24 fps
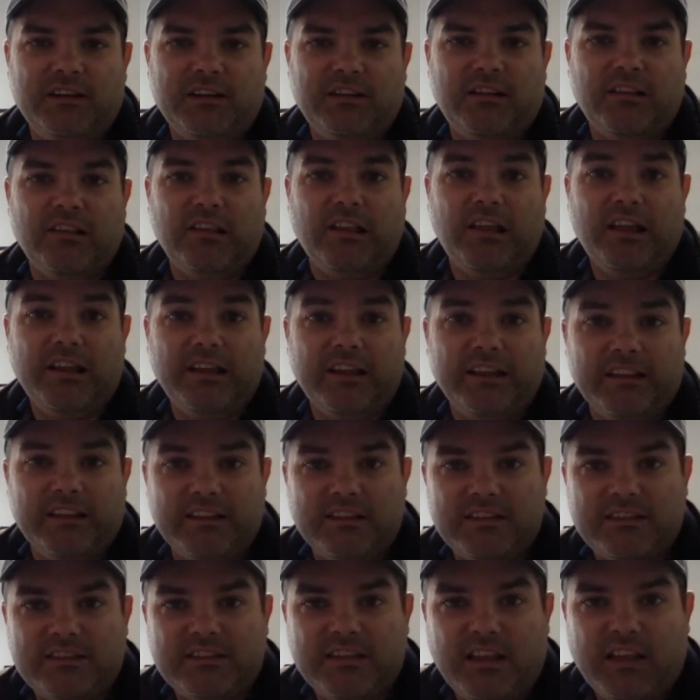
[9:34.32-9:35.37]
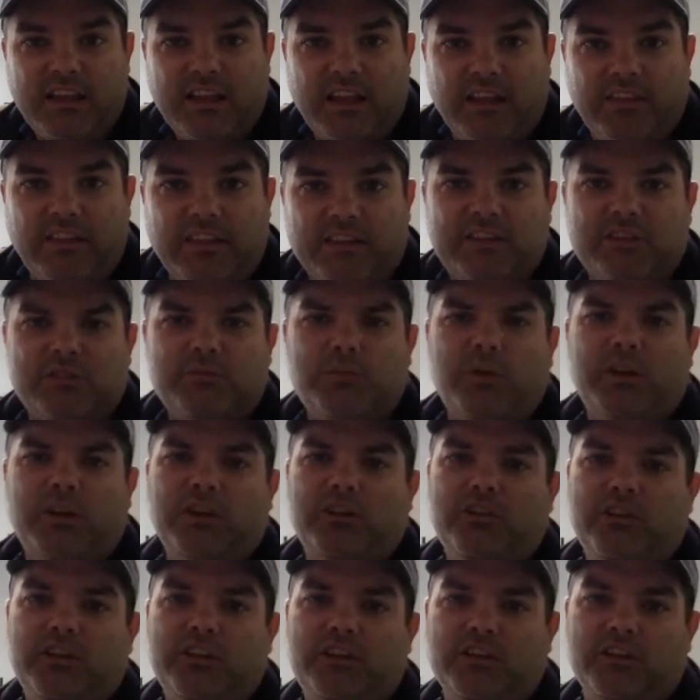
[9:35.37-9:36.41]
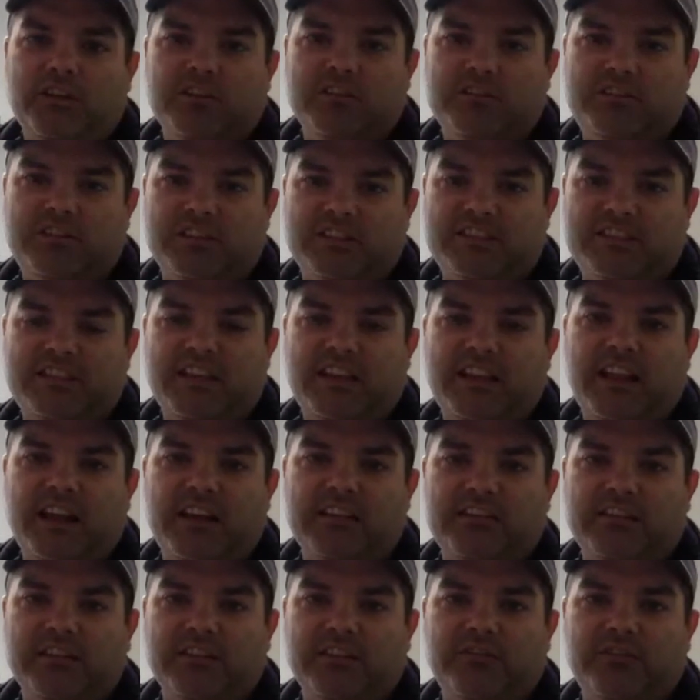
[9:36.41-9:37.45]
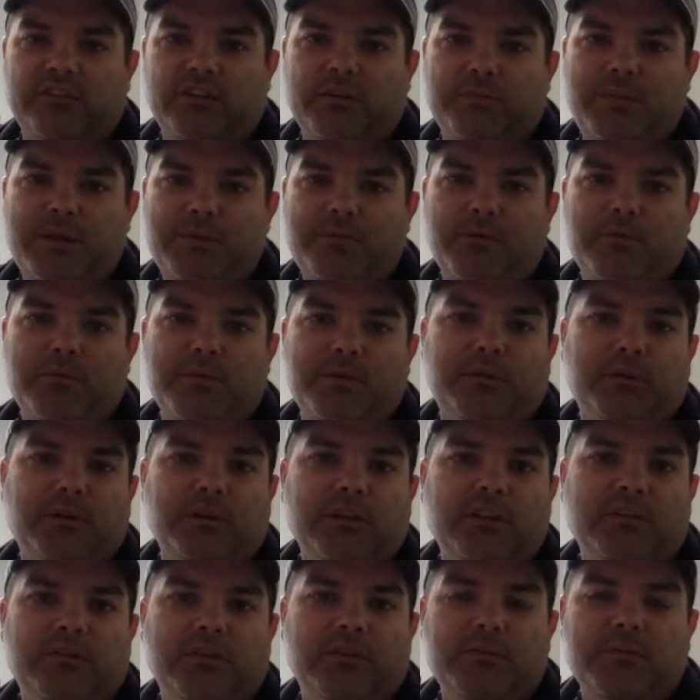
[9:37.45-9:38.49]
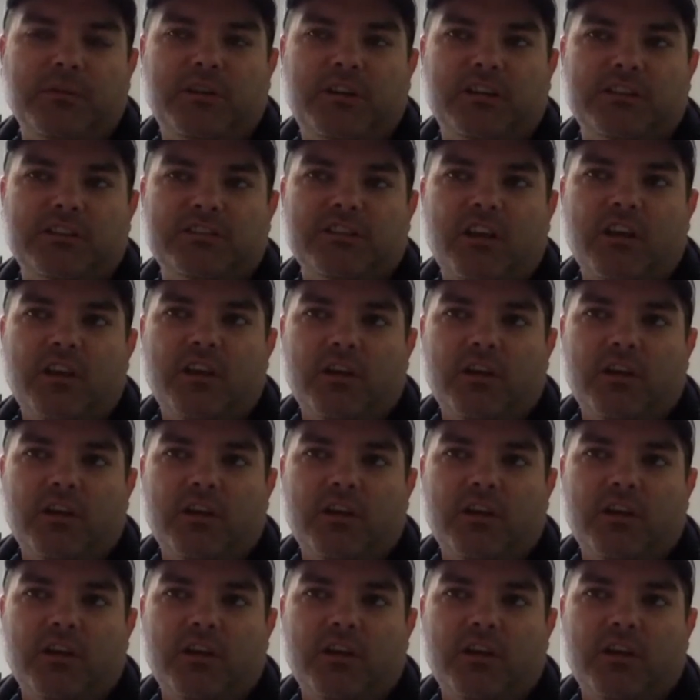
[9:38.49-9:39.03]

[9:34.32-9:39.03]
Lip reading: clients. And this is why you need to stay out there in front of people and be relevant, because